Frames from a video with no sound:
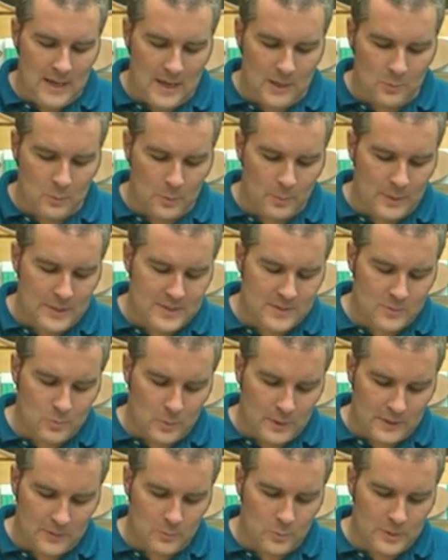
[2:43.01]
And
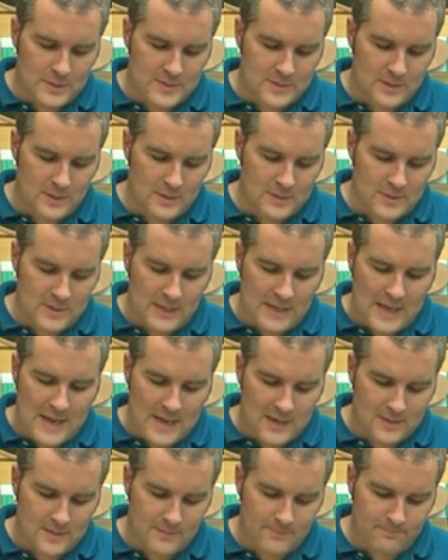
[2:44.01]
when we start to
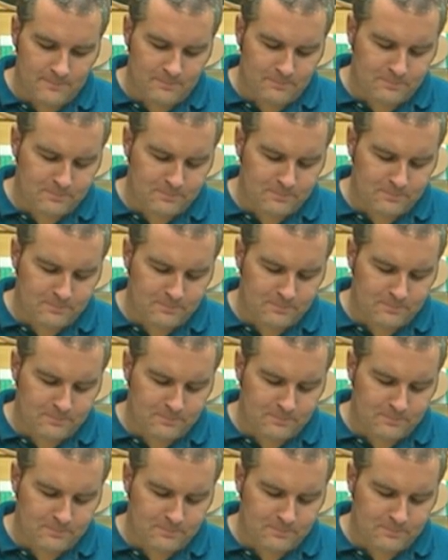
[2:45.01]
get